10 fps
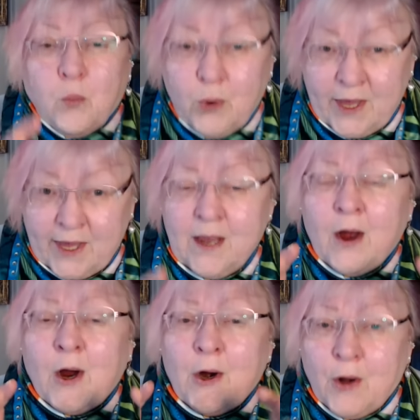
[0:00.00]
we
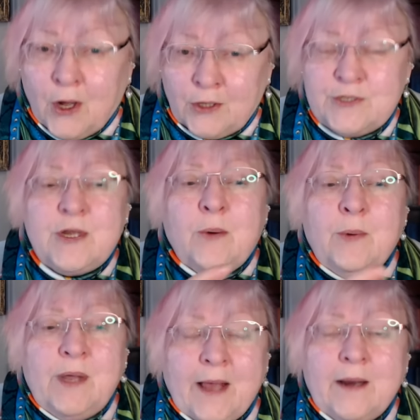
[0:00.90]
are also
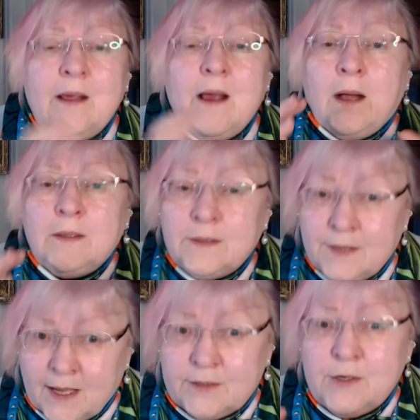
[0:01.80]
getting a
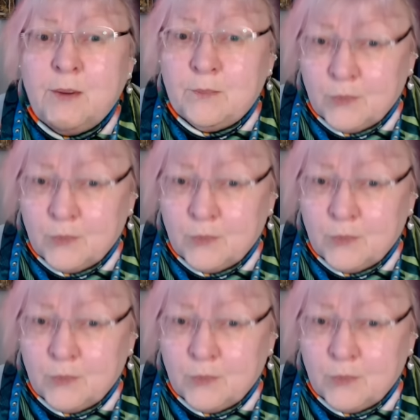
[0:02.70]
lot